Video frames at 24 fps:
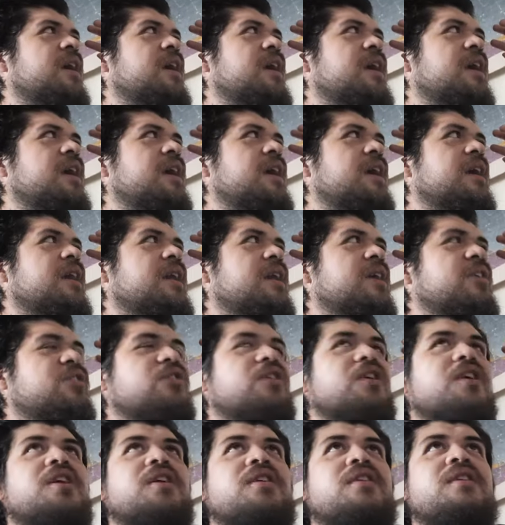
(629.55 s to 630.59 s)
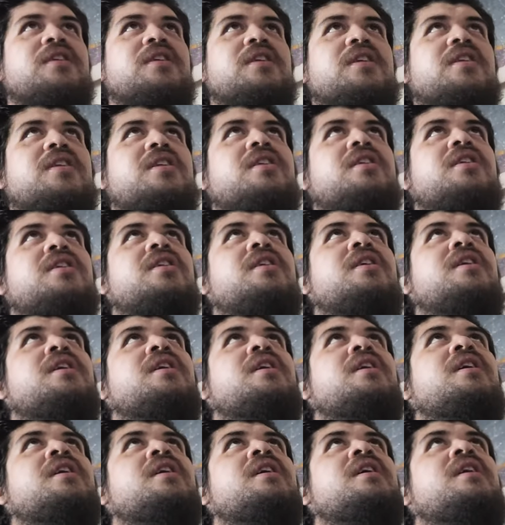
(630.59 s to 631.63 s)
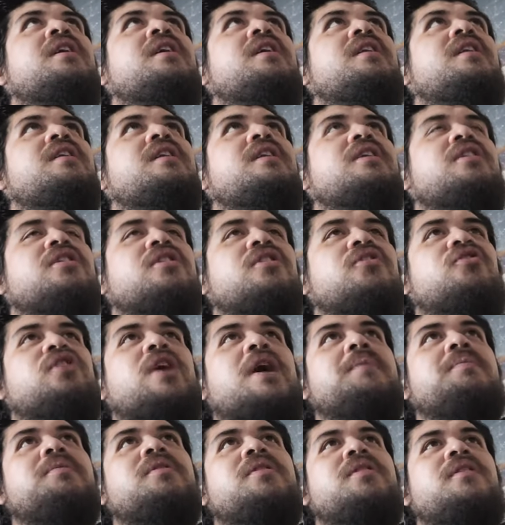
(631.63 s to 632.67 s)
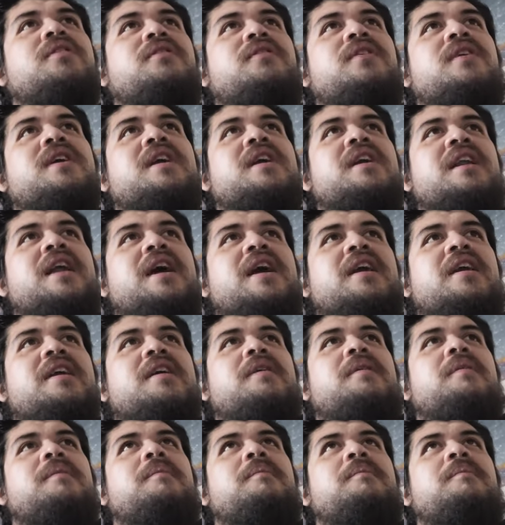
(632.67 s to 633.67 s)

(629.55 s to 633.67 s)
and it triggered this this contraption to fucking like